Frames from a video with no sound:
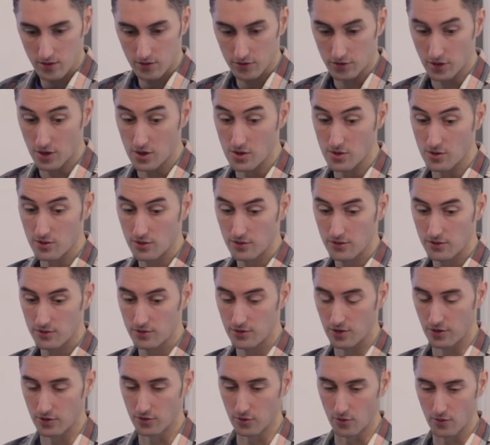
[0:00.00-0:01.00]
So
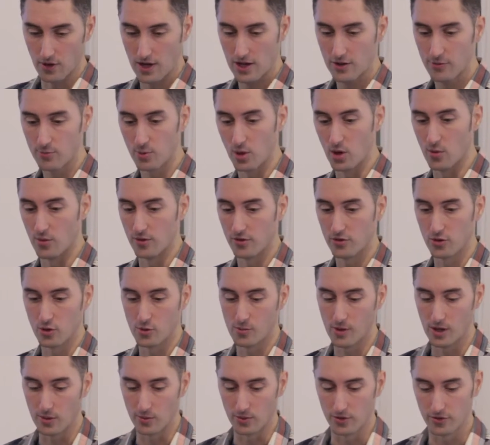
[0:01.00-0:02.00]
the sort of last part I want to
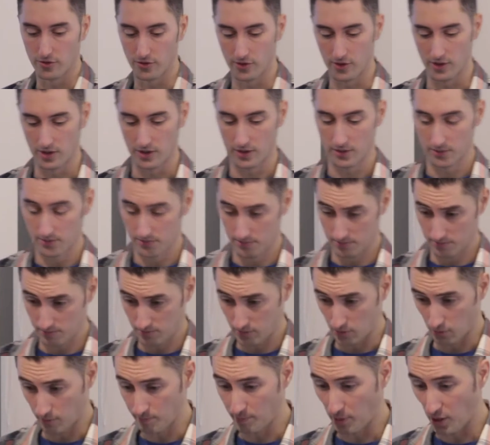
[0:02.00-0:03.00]
talk about was
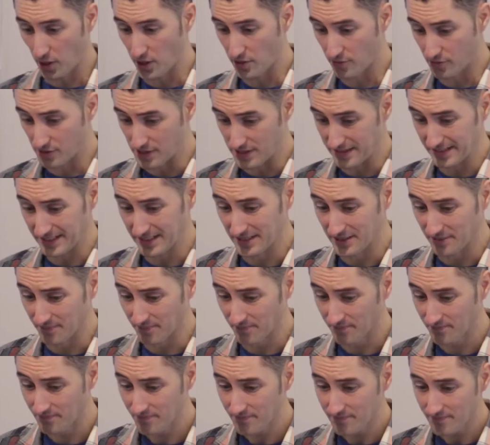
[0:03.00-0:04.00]
sort of
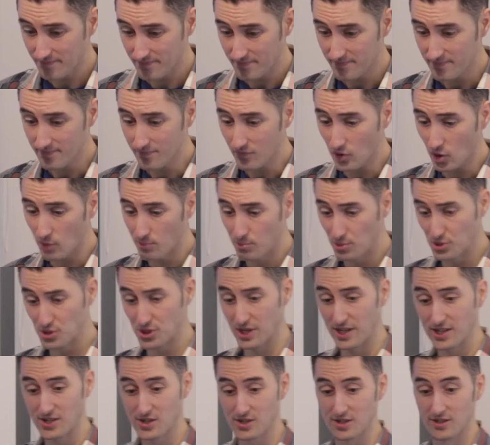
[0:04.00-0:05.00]
binary
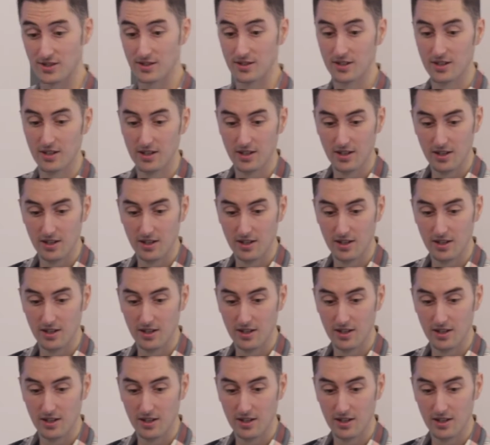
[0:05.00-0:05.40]
protection,